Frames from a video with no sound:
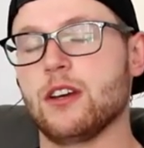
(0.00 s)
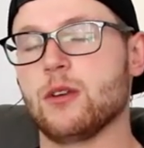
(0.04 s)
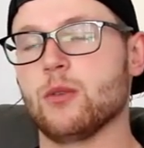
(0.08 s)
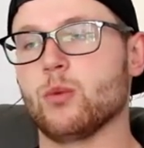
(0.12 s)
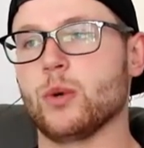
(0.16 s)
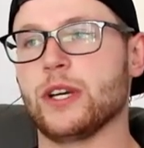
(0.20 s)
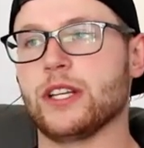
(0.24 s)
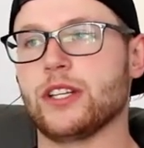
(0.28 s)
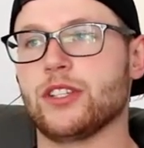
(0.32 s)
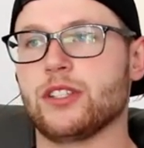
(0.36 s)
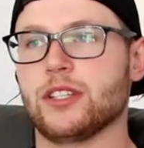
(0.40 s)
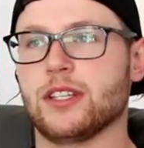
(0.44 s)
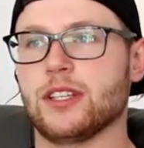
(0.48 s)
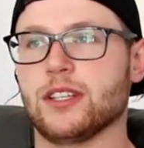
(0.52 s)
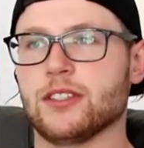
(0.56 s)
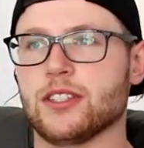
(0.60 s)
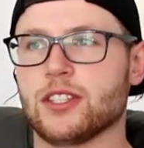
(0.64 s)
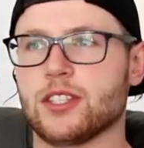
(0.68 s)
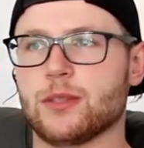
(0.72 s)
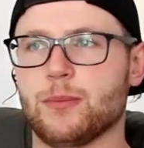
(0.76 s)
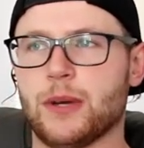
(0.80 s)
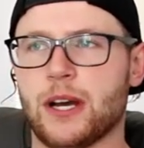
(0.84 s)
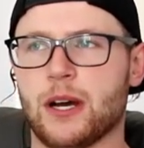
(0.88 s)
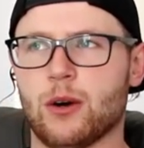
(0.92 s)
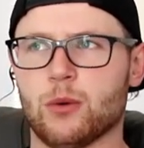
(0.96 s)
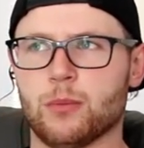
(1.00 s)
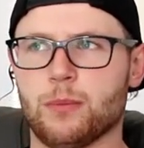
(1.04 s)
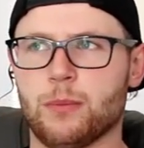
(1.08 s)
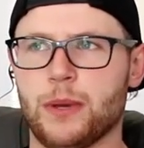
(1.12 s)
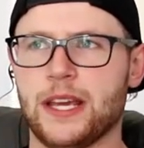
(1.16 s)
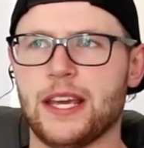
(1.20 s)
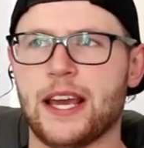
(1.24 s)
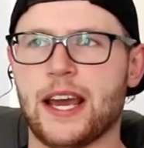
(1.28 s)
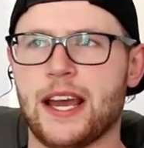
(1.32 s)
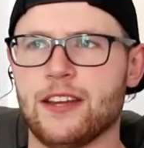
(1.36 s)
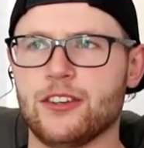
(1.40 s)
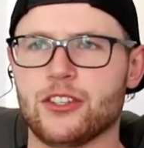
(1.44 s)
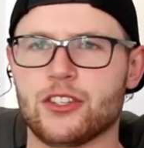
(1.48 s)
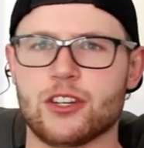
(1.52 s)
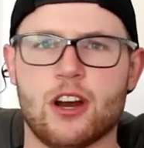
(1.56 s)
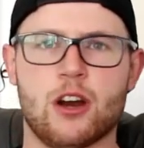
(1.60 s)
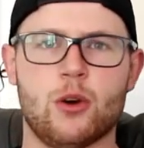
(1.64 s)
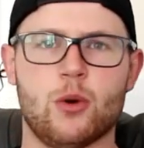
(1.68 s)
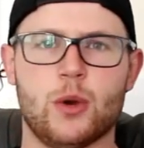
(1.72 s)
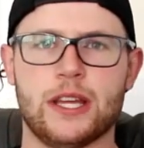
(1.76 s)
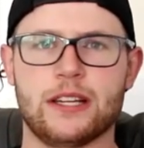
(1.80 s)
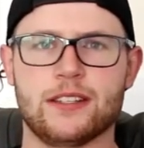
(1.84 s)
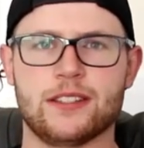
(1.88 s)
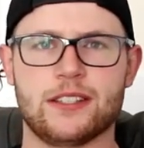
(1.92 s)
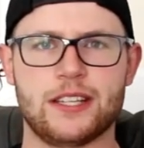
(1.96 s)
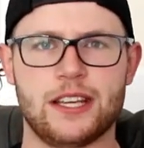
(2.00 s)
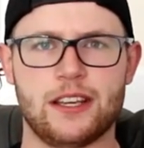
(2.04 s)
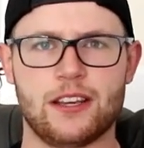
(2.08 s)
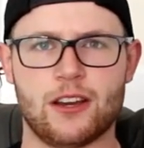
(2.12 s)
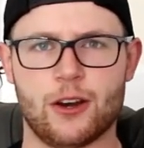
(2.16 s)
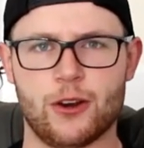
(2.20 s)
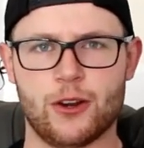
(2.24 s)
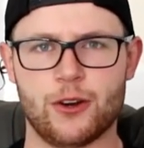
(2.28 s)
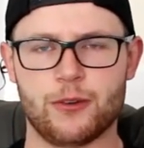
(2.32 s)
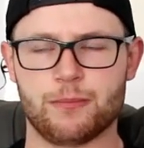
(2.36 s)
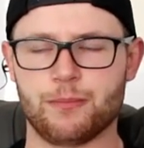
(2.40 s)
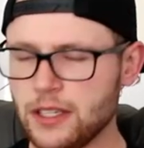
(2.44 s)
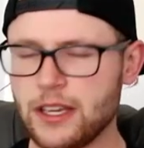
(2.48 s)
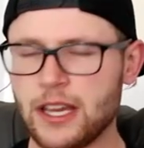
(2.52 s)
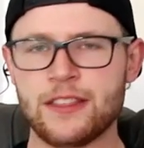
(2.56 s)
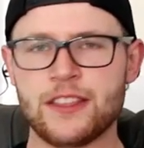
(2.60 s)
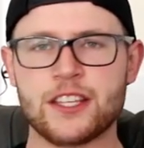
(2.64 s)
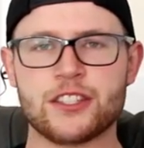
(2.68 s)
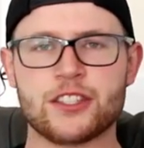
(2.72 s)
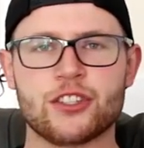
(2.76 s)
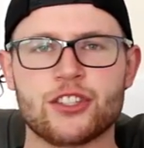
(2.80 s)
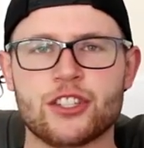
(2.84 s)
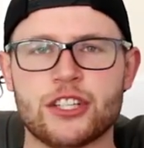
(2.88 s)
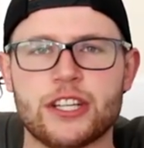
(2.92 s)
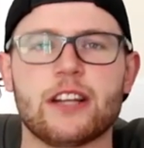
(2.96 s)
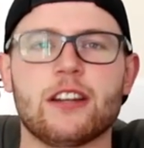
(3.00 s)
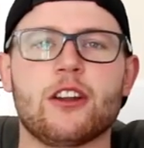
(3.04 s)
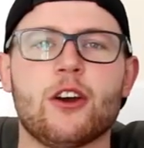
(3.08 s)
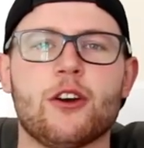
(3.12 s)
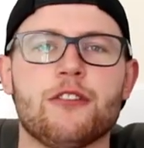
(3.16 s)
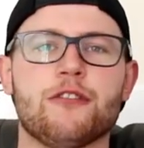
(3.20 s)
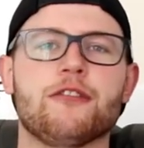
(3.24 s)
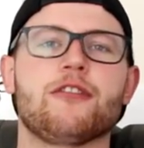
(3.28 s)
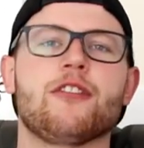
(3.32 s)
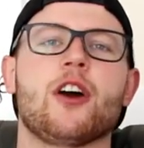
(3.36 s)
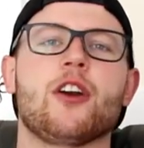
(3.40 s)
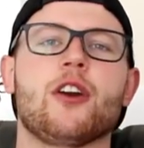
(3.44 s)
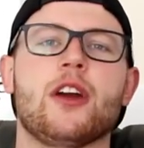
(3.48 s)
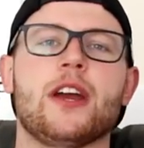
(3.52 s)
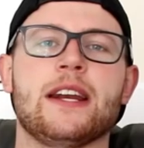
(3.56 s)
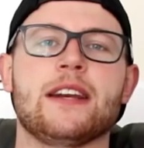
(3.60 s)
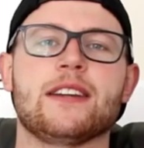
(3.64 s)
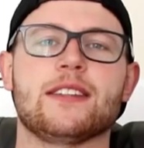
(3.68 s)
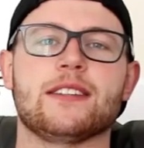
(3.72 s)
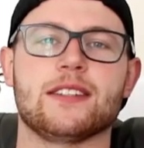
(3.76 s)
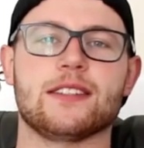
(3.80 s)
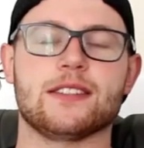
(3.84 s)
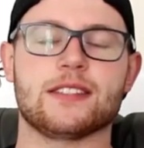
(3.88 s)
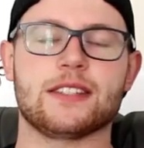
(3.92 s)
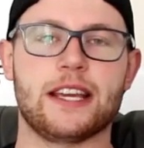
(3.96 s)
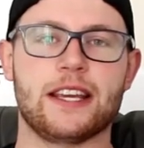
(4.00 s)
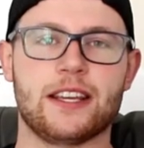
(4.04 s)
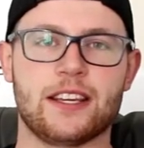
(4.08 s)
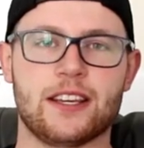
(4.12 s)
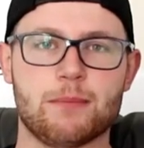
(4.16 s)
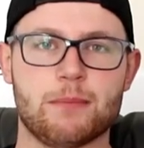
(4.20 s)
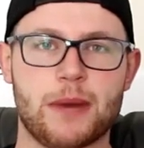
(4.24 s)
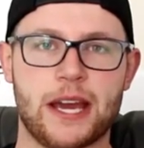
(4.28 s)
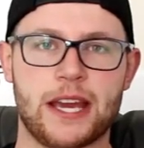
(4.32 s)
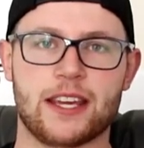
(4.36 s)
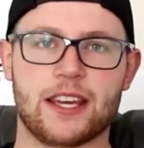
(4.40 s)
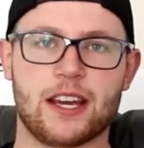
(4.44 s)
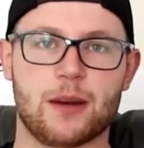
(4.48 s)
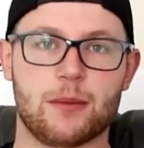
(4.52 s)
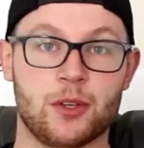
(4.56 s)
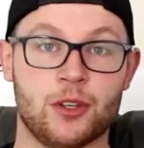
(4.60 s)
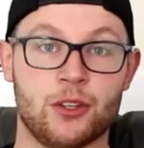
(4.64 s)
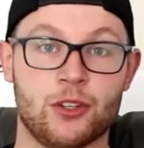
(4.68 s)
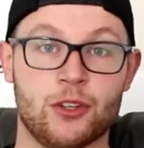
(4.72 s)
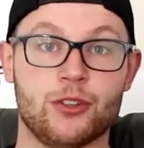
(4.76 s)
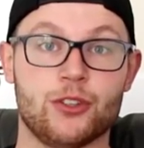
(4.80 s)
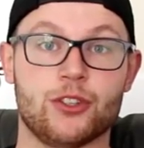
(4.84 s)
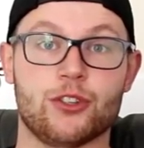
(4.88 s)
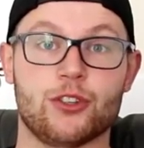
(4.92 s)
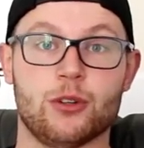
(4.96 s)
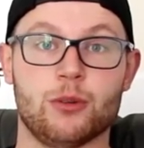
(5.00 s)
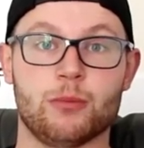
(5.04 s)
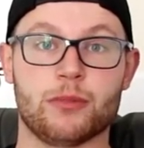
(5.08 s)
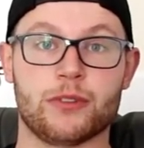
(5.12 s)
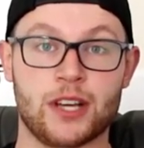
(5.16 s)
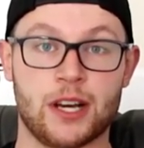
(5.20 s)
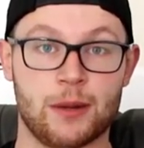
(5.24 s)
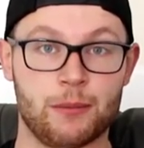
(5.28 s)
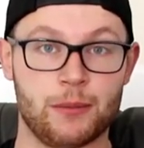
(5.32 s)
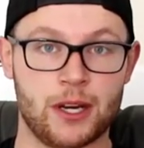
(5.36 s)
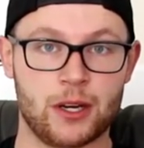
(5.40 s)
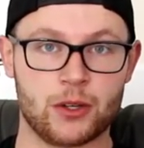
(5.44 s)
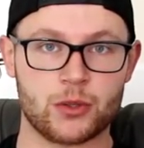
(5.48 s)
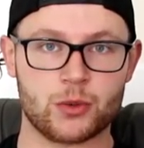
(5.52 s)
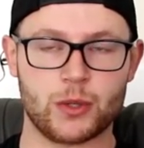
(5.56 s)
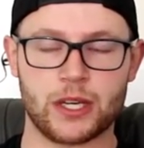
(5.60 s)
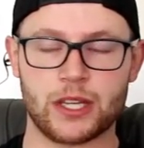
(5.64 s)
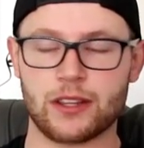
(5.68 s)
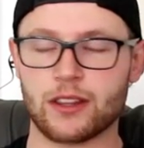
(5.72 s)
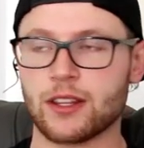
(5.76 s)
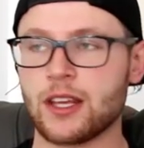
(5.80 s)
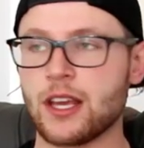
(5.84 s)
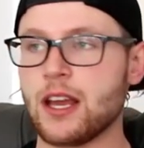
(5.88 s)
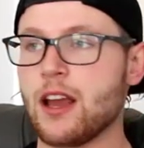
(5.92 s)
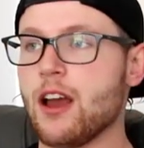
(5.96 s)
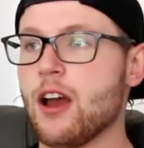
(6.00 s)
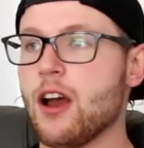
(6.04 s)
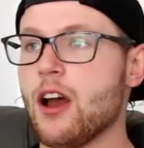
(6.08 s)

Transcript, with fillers: which is spelled P H O N T O, and there's a shitload of photo editors that you can make up your YouTube thumbnails with.